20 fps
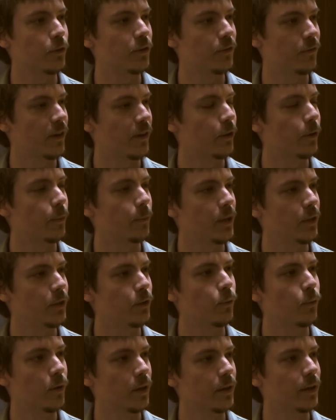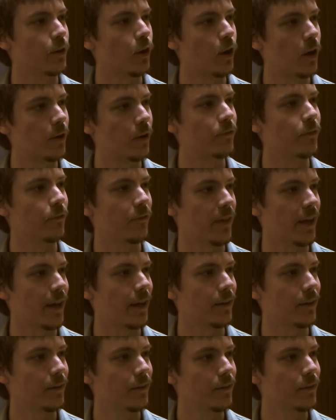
development you wanted off of that.